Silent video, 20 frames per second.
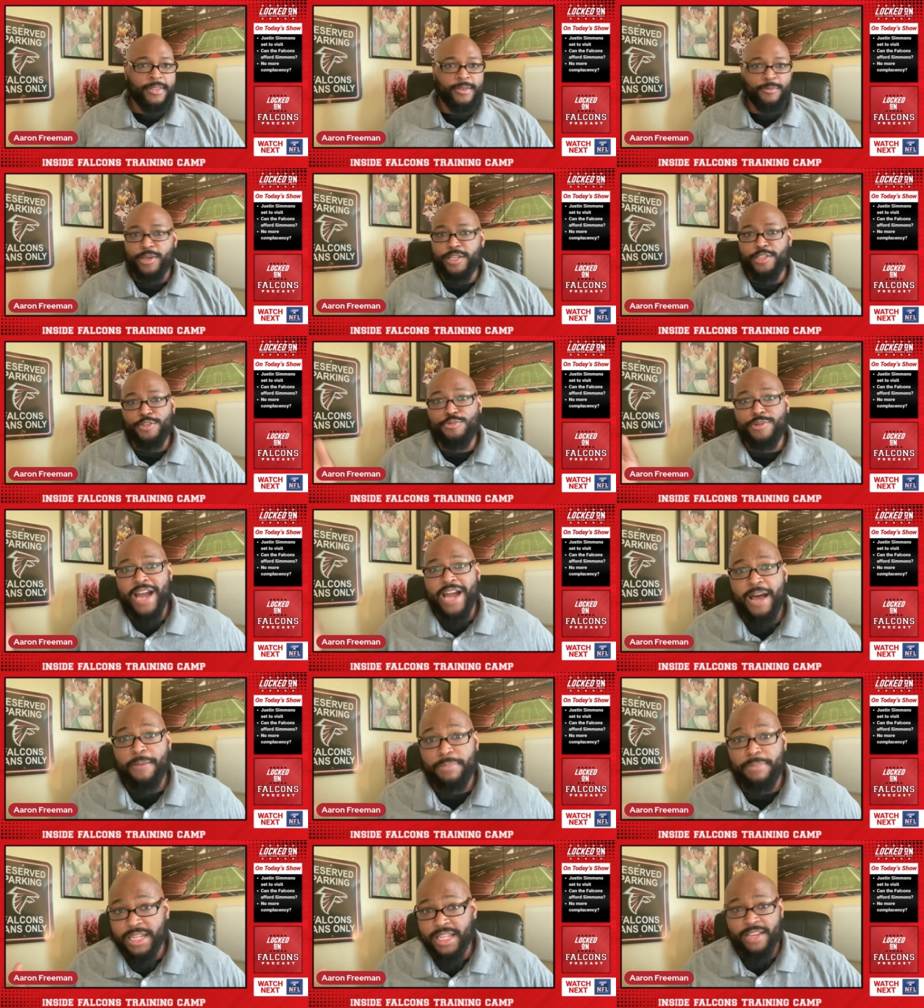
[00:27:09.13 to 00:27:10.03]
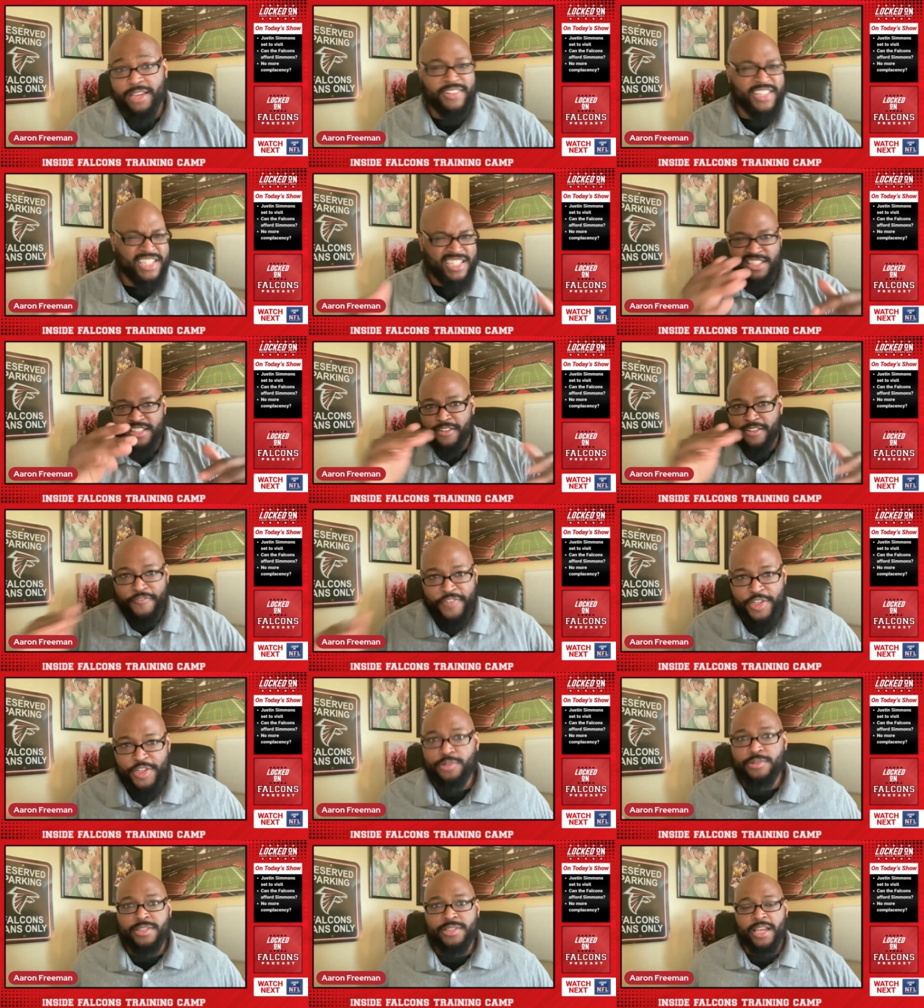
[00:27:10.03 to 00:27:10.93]
We do not believe, this is the
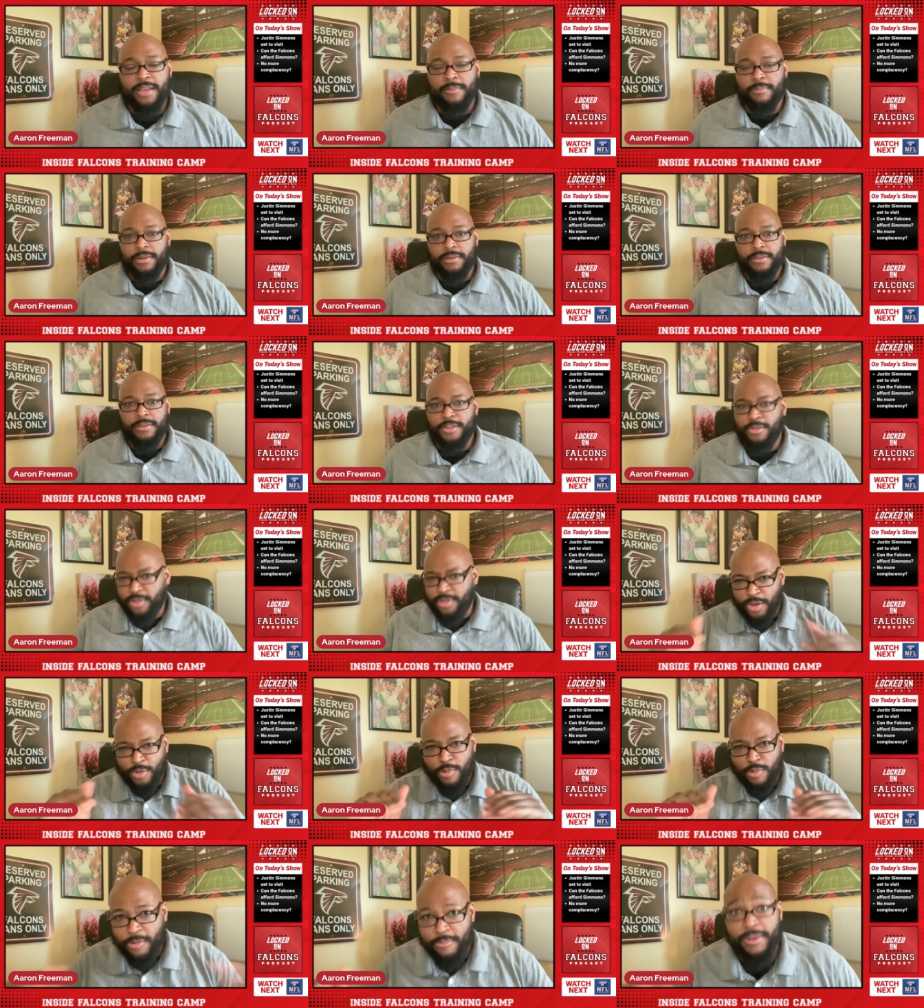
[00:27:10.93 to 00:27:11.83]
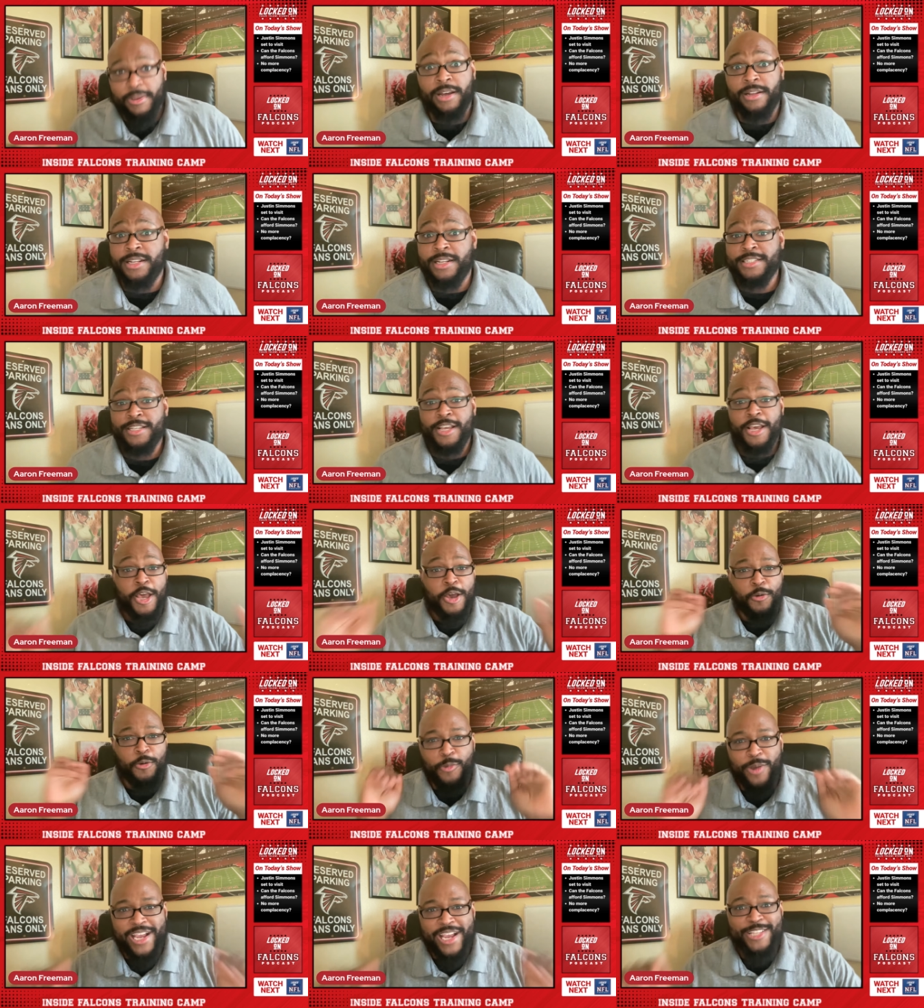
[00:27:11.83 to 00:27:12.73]
official statement. You can quote me on this.
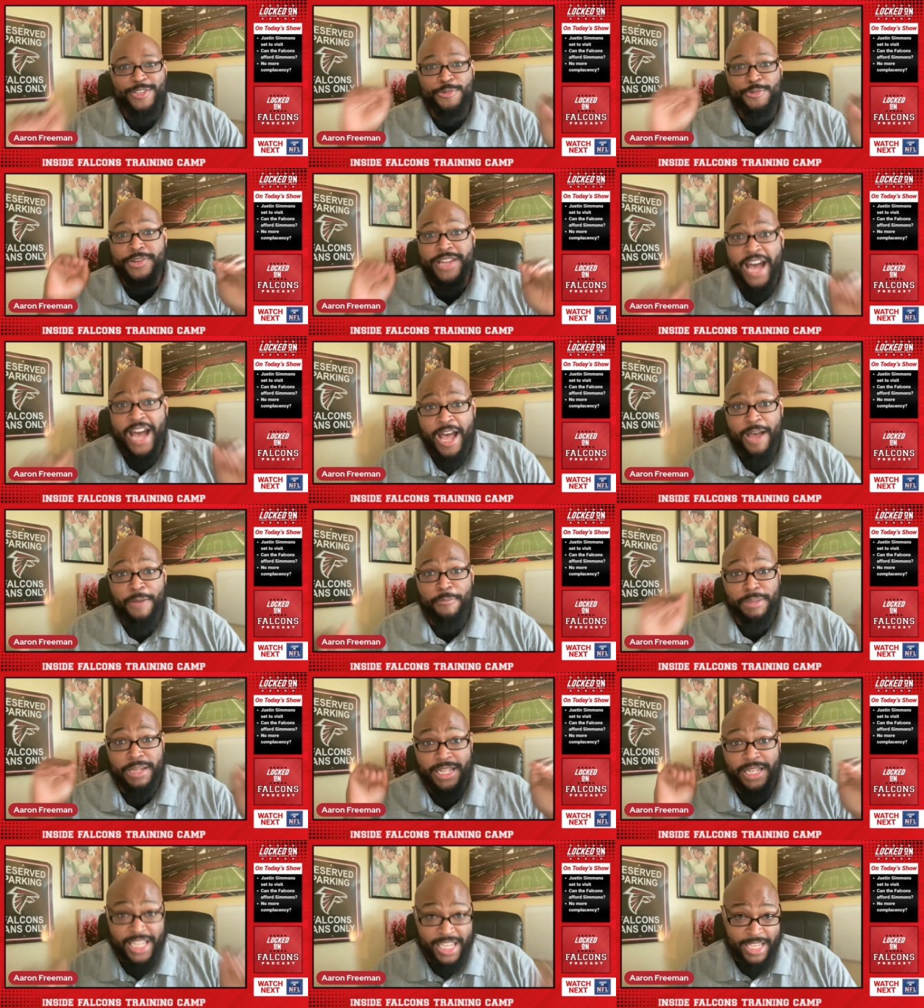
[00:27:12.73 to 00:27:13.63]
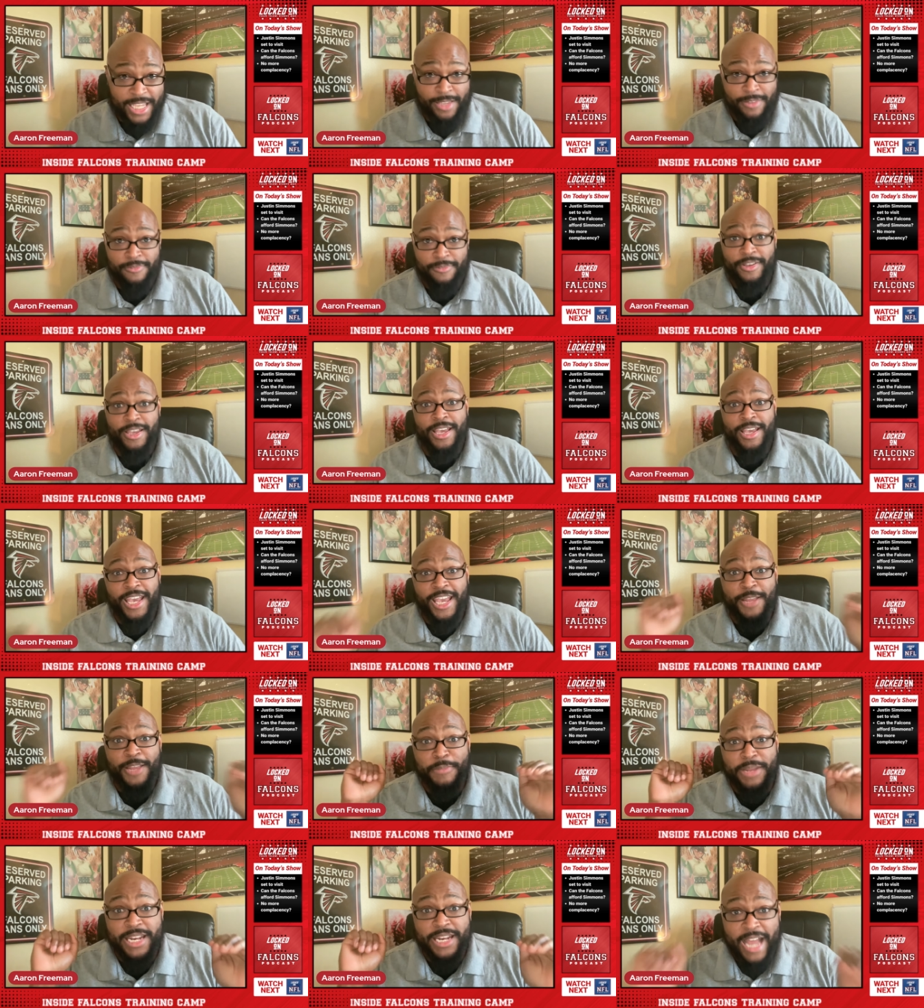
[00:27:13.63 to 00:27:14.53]
We do not believe
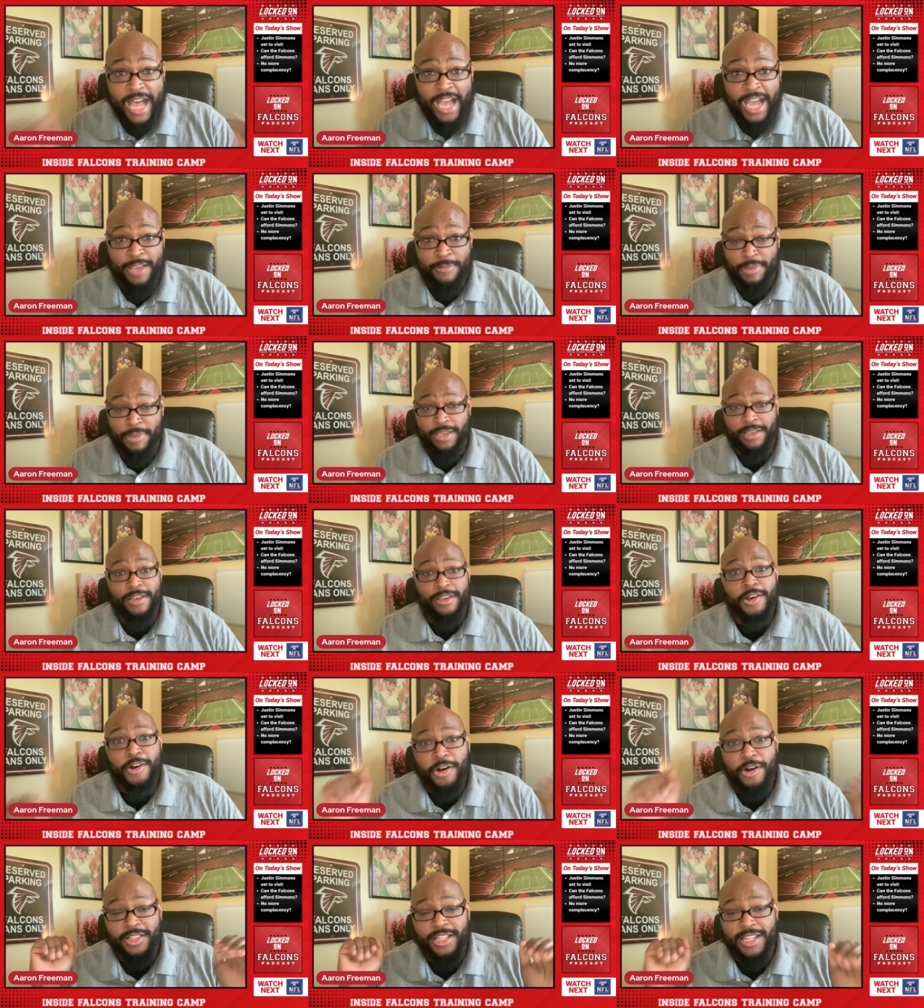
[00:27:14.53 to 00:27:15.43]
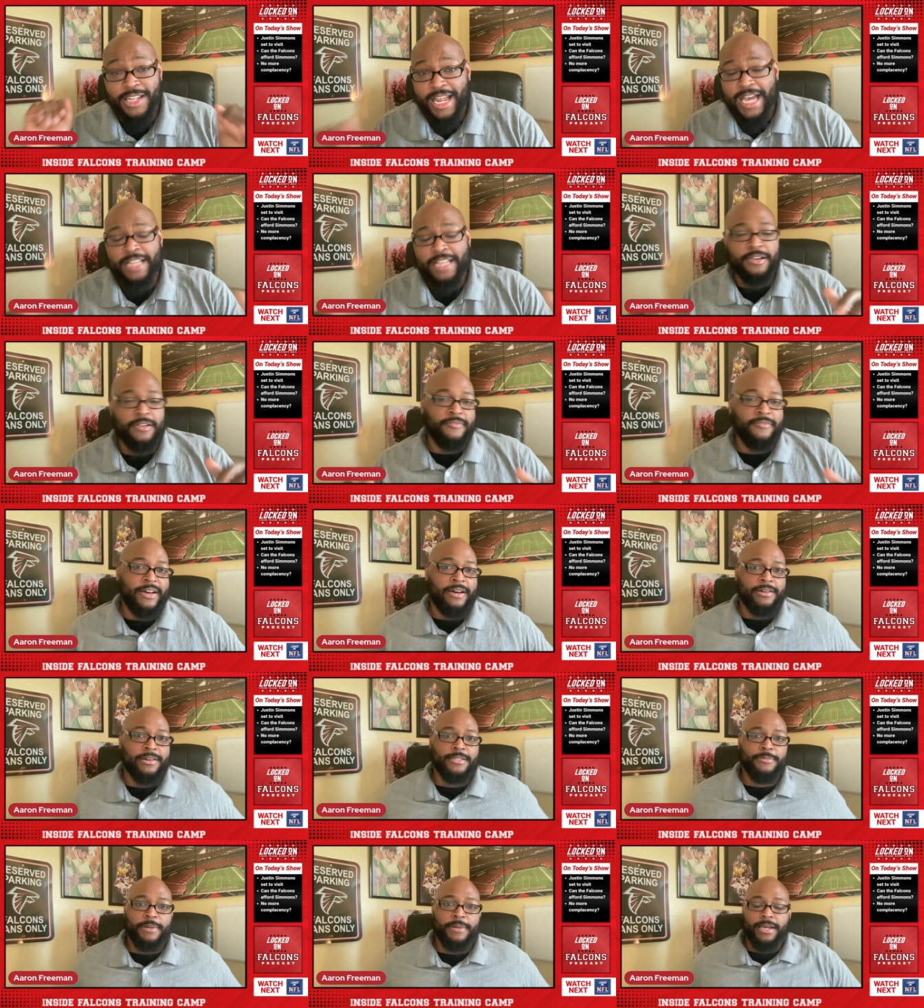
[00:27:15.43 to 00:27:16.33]
in monogamy on the Locked On
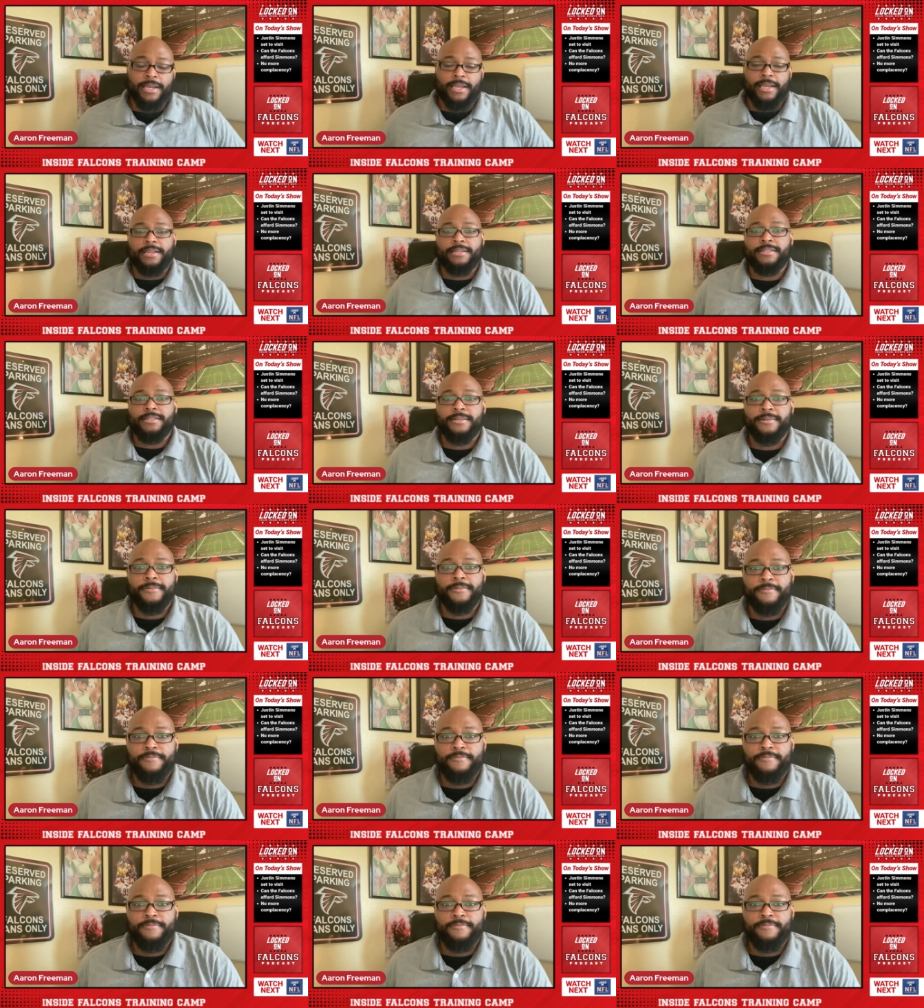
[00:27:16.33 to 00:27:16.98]
Falcons podcast.